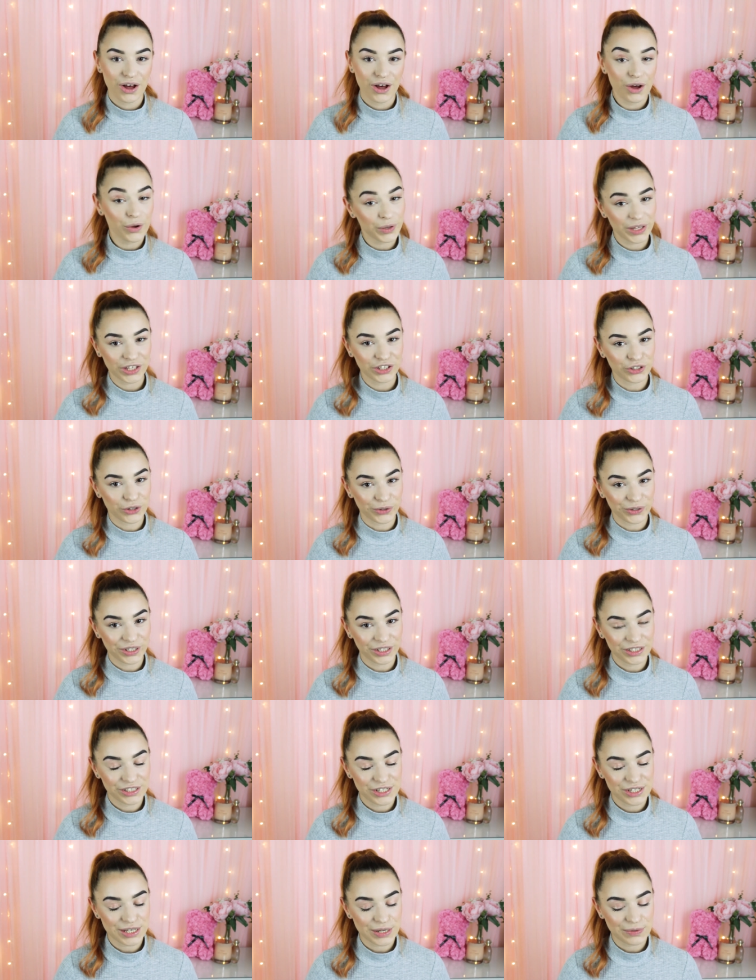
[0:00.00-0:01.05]
Okie
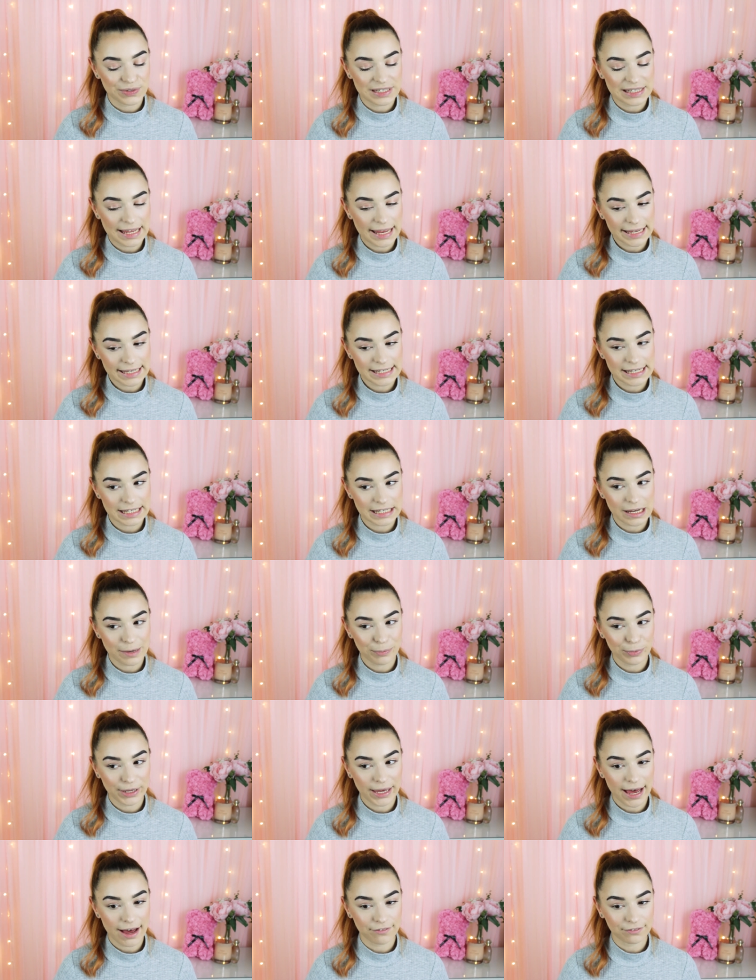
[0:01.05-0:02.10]
dokie, so next up
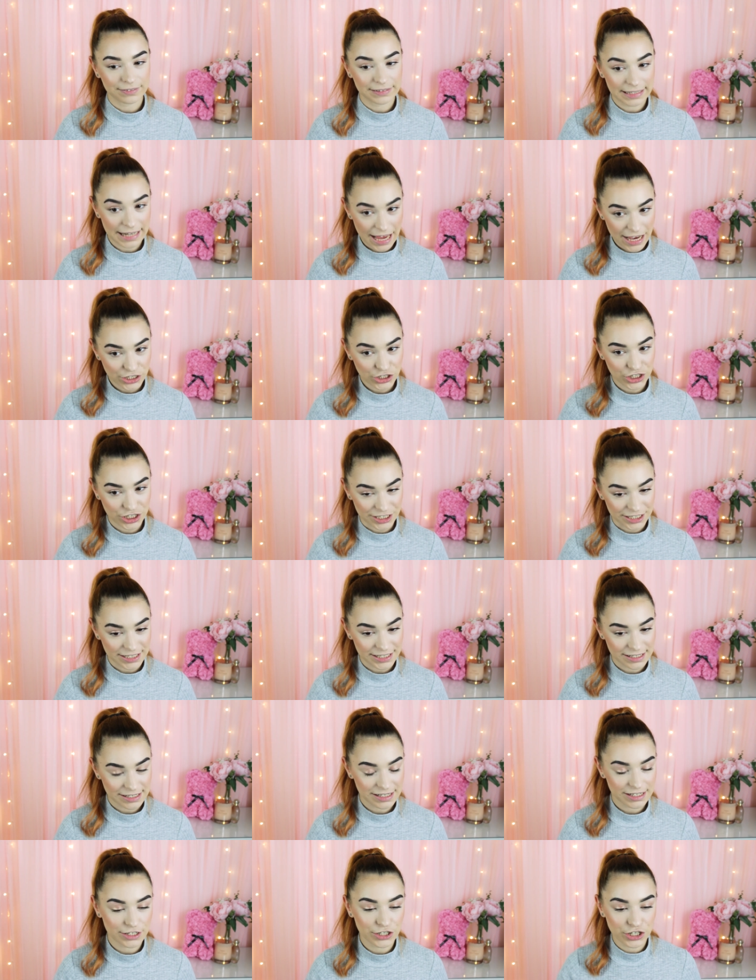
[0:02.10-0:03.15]
we have
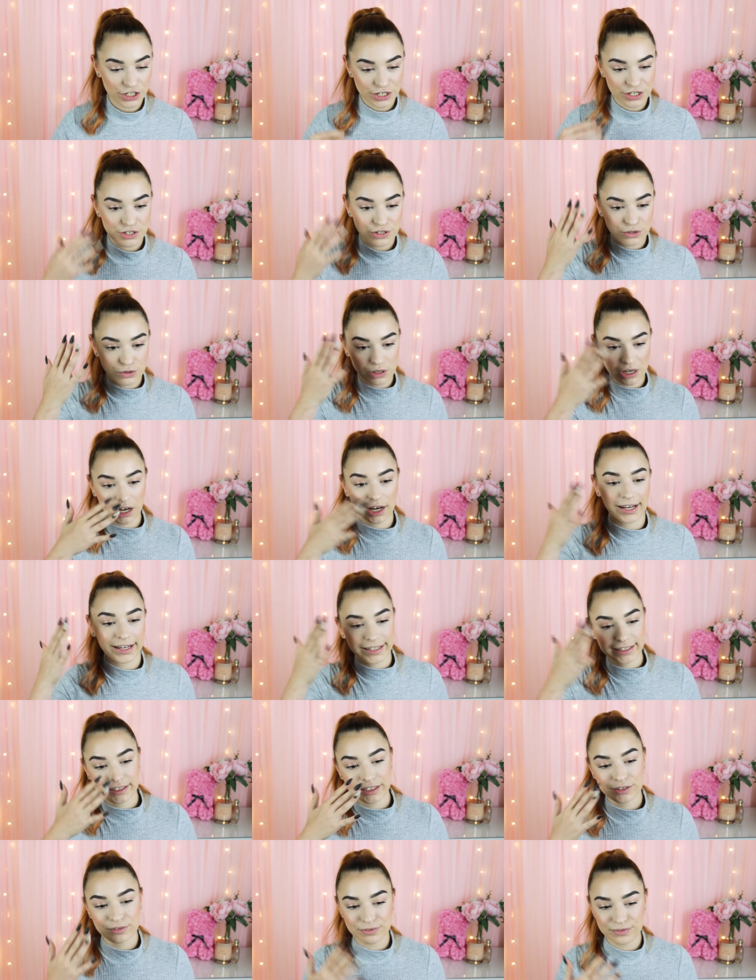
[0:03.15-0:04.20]
lashes, just to
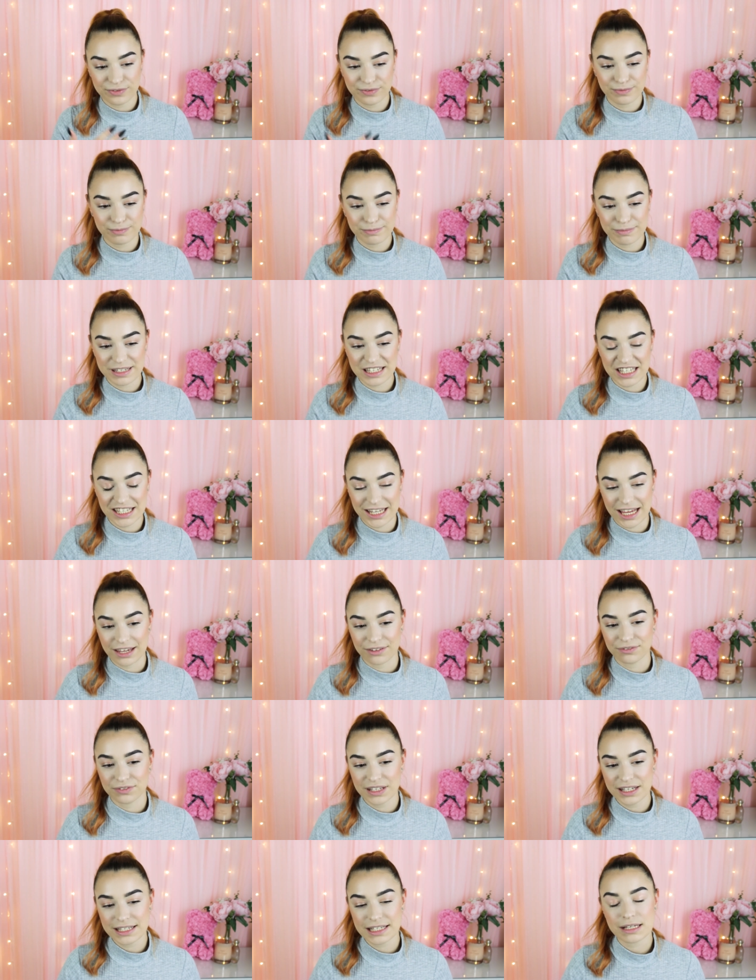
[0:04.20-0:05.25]
kind of
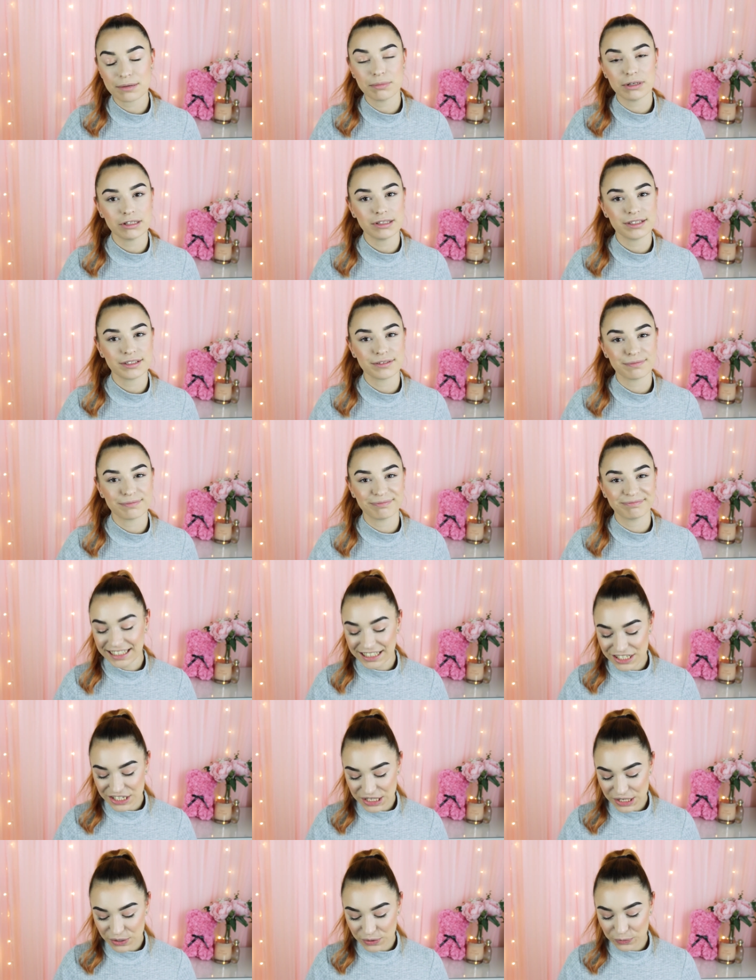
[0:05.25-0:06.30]
save this a bit.
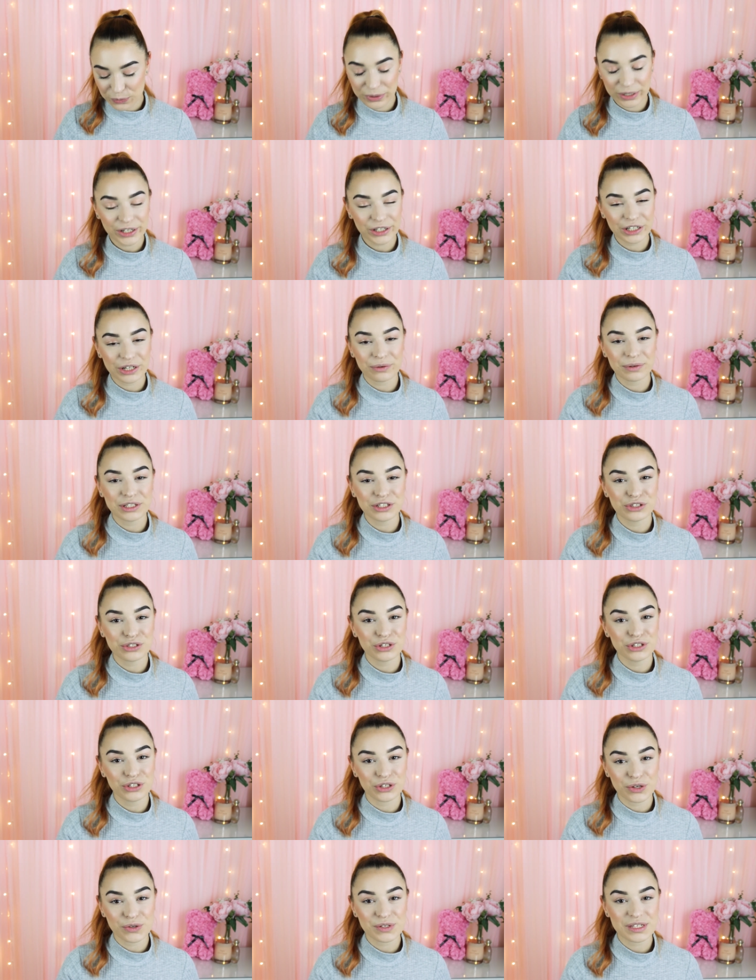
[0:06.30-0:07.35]
So we are going to
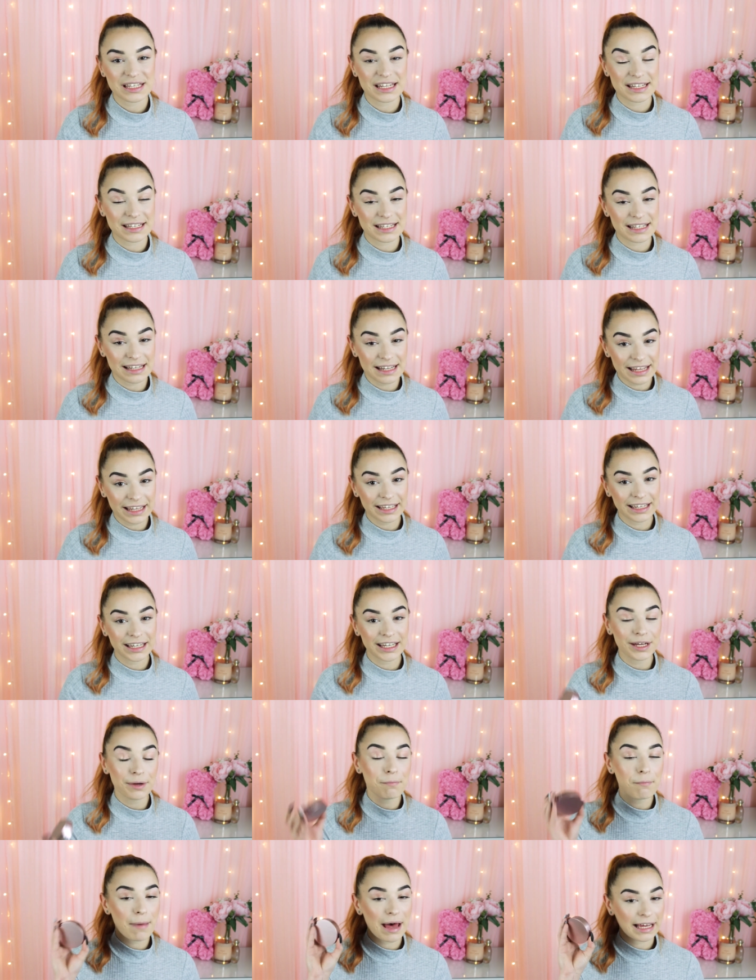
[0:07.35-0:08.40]
use the
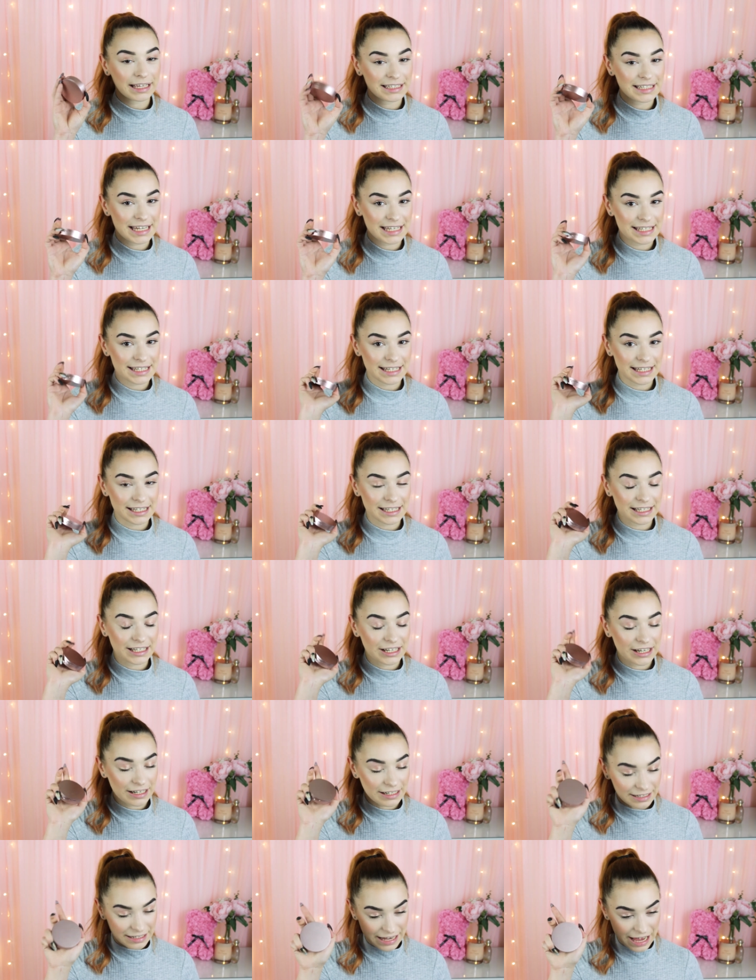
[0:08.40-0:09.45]
Slick Magnetic
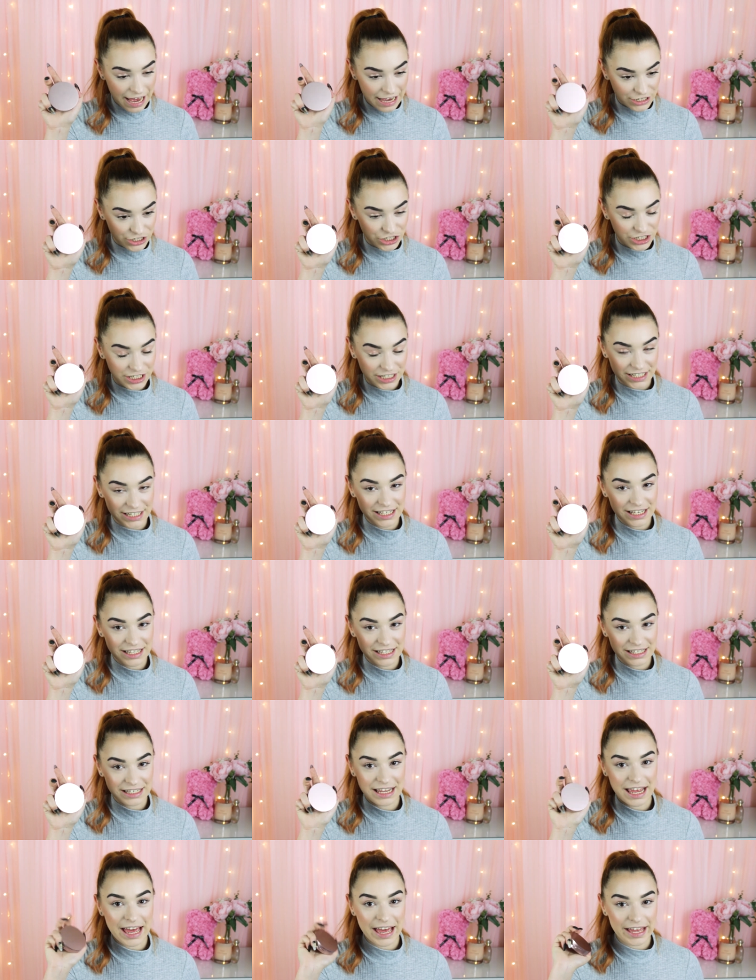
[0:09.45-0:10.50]

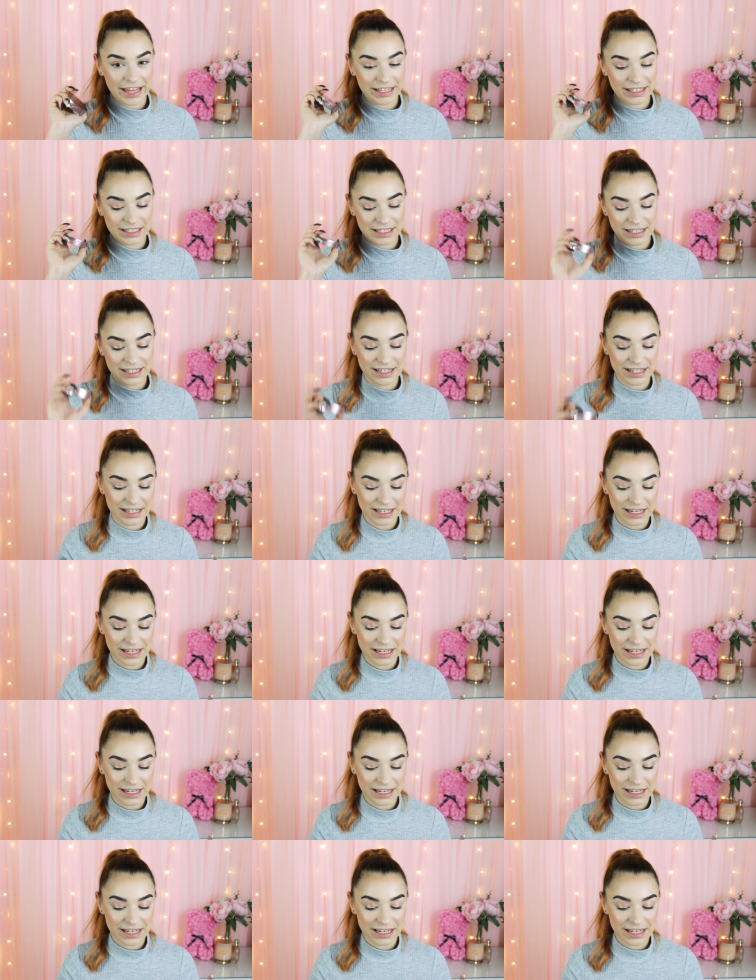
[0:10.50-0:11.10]
Lashes, and